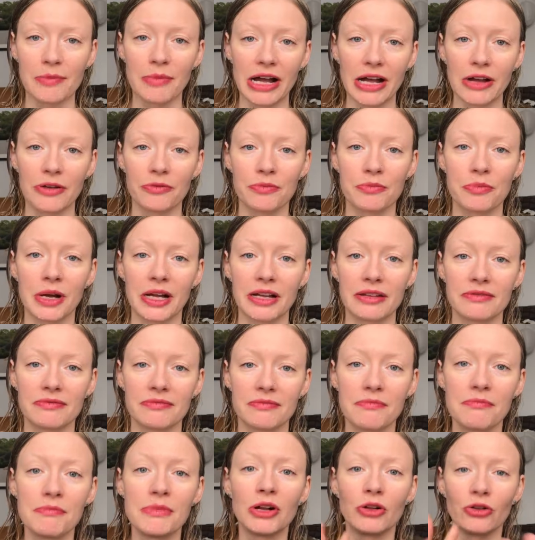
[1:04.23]
about, but
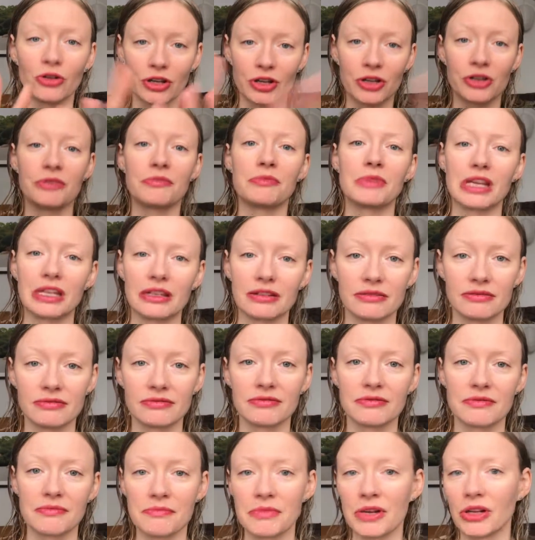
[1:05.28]
milk could mean
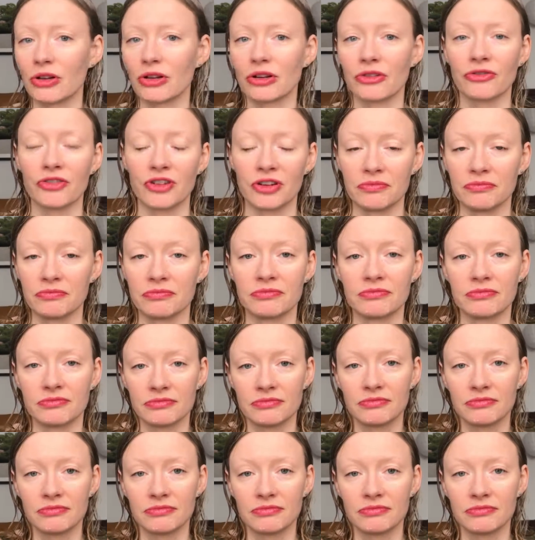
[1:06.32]
milk from